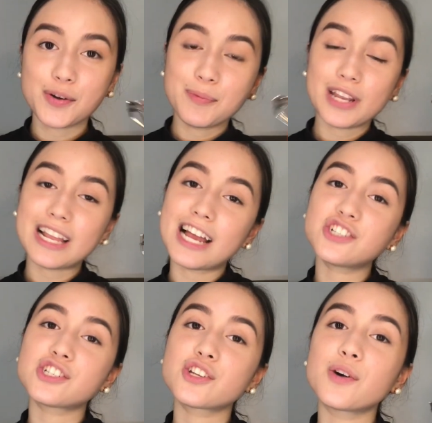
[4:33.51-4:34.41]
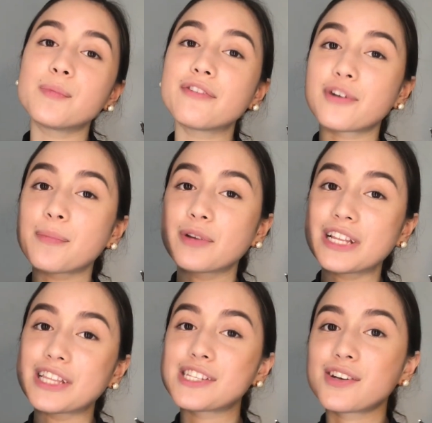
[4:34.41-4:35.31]
Look ko muna yung lashes ko before
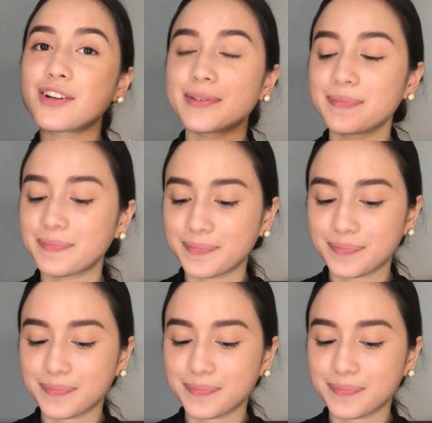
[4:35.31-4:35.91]
putting this on.